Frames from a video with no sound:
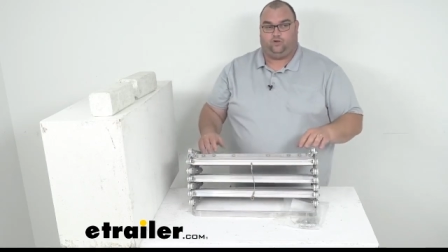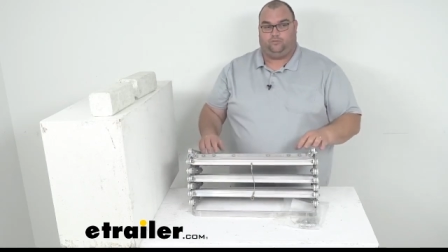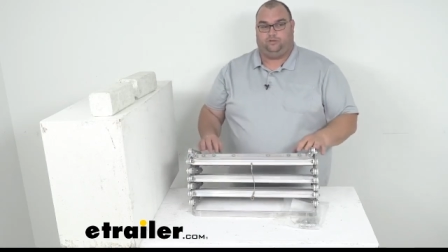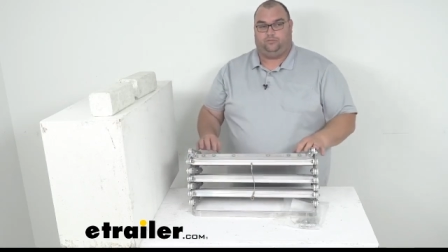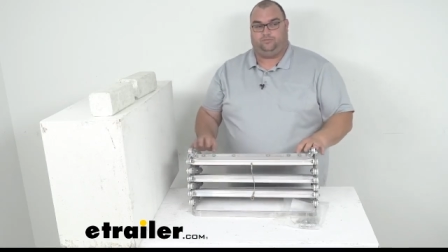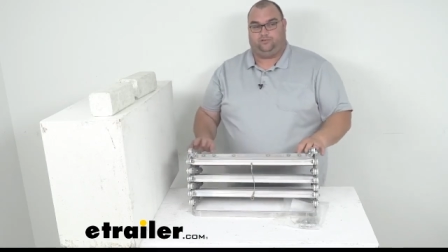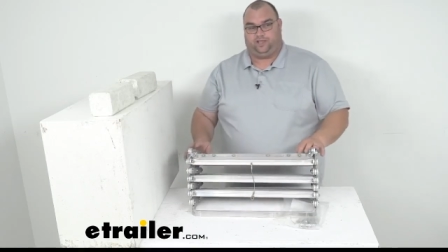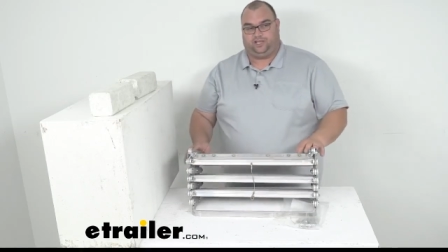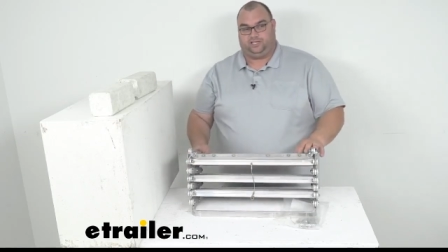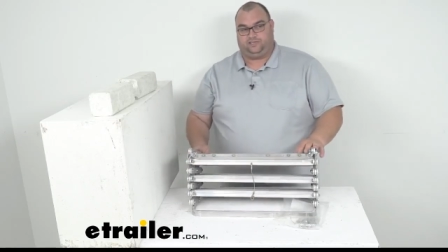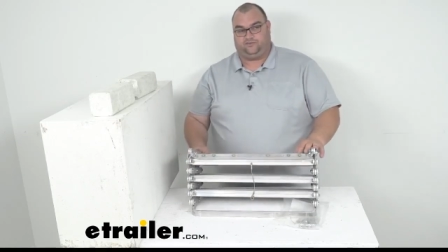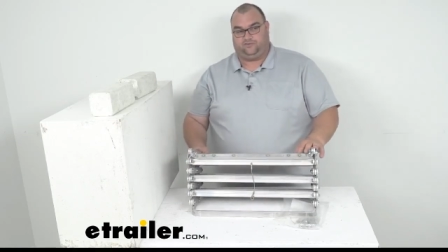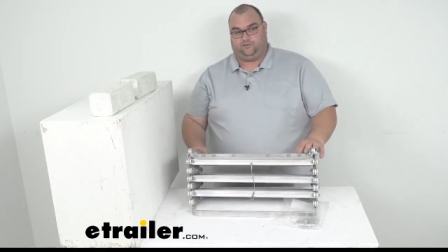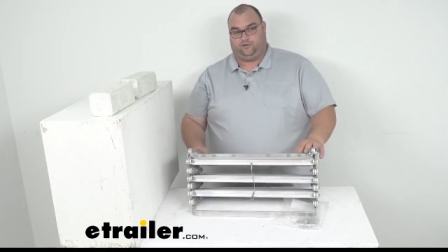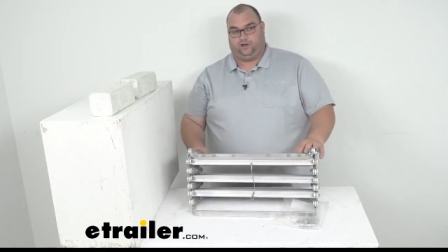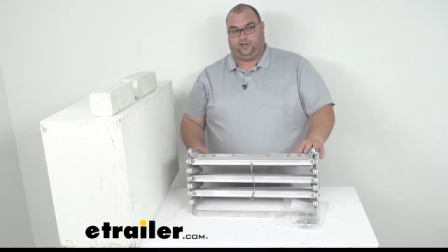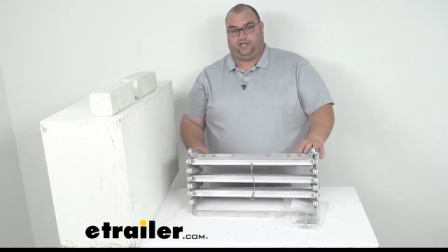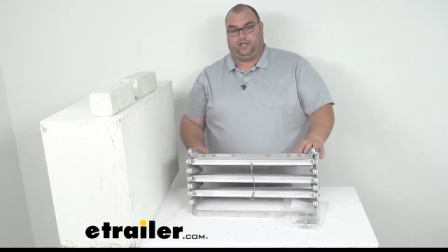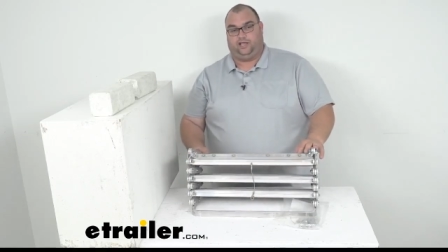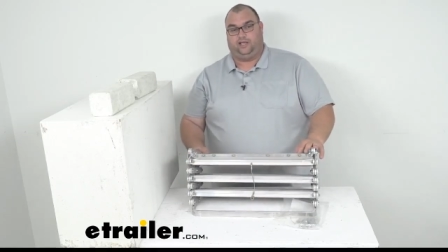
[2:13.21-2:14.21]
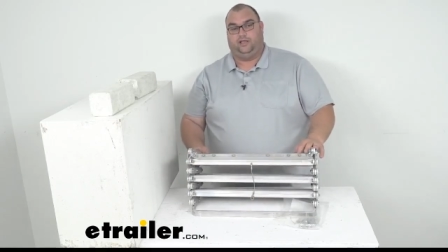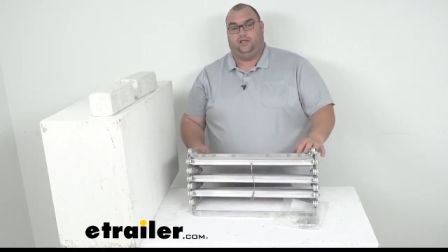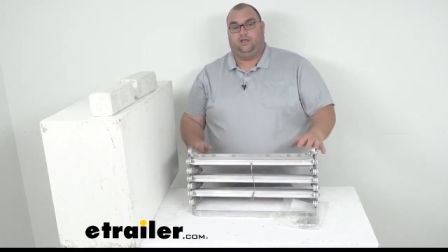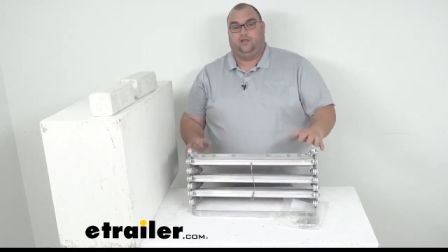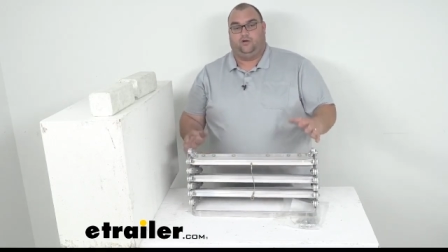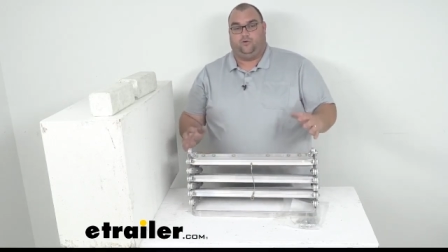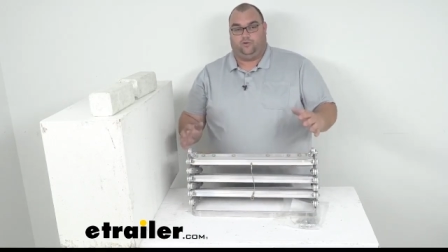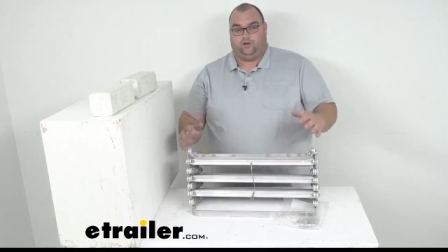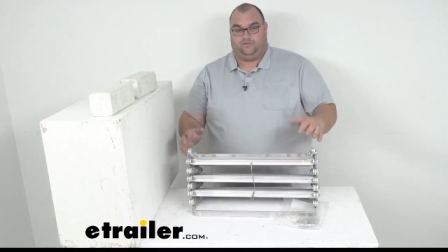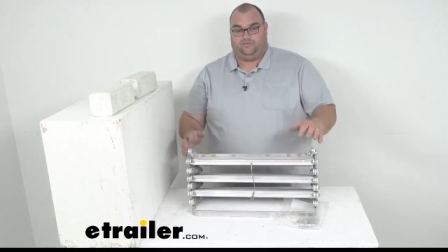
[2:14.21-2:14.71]
them in place for you
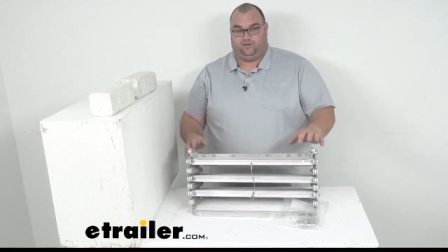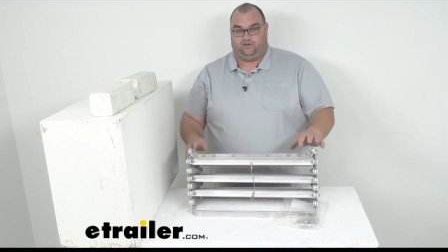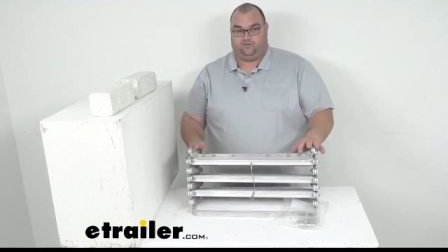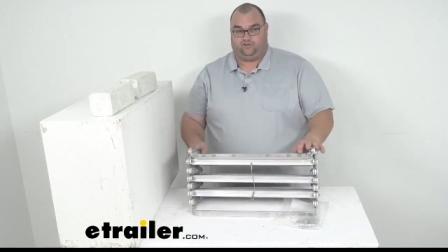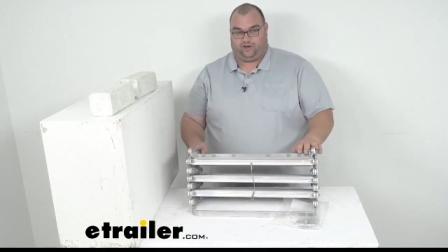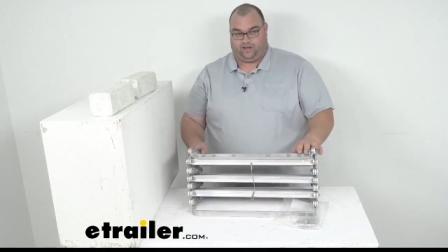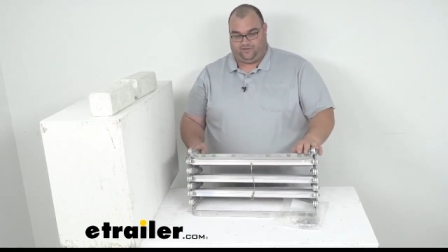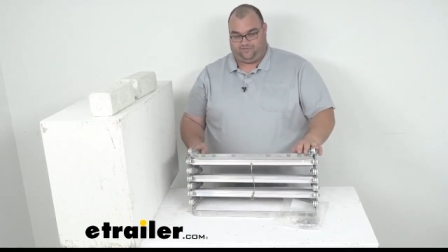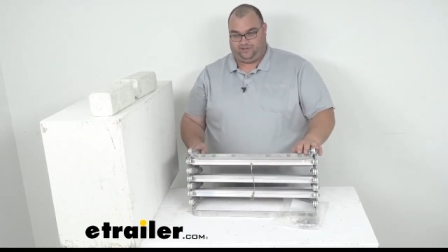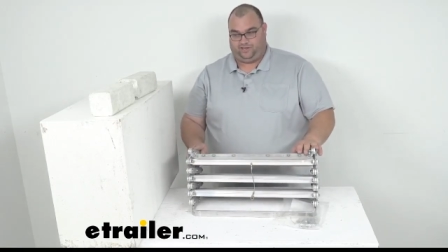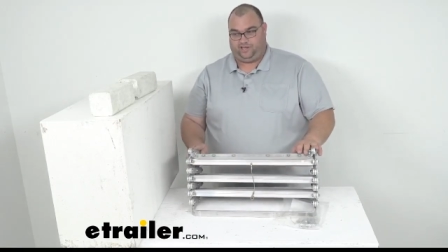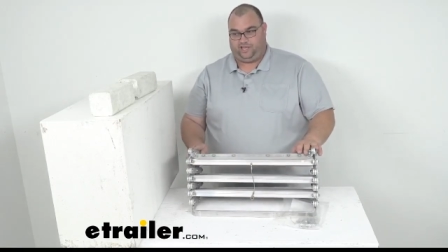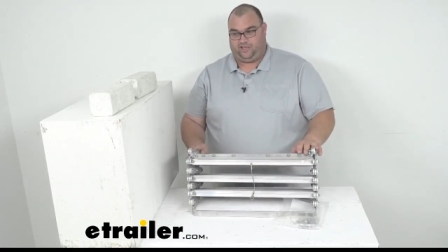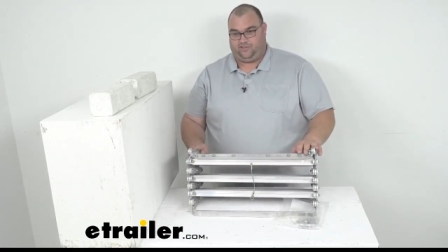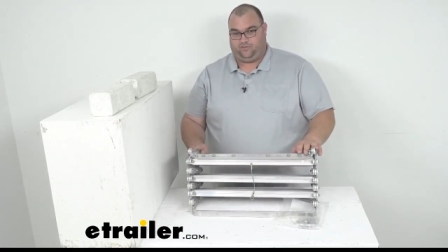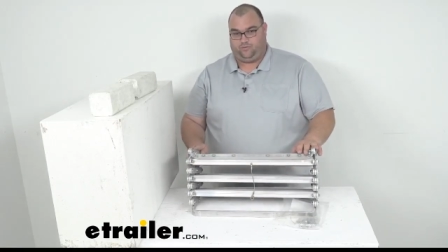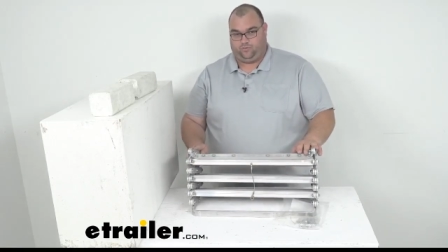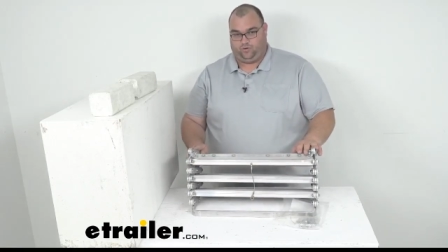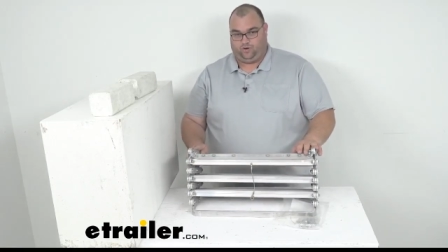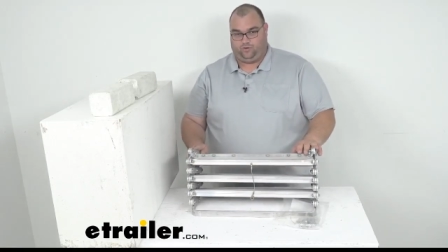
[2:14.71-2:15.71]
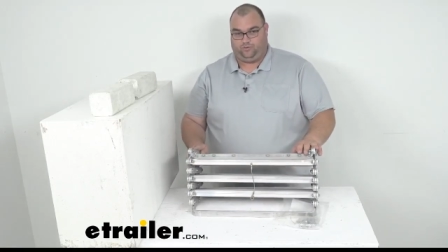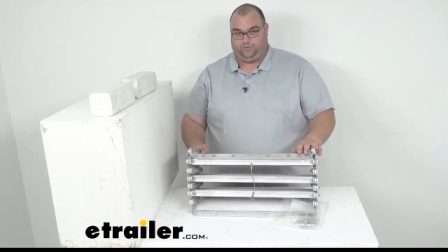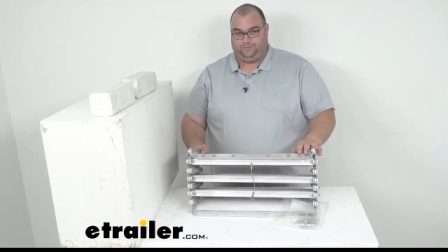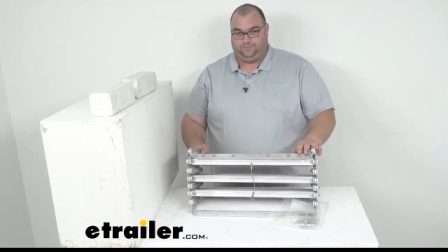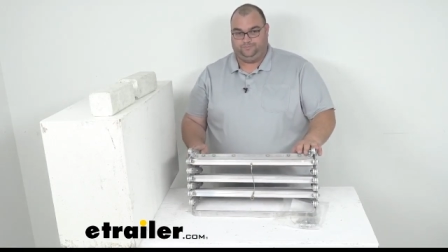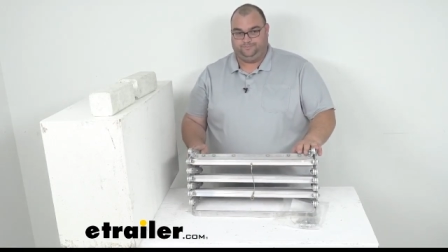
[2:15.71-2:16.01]
whenever you're traveling down the road.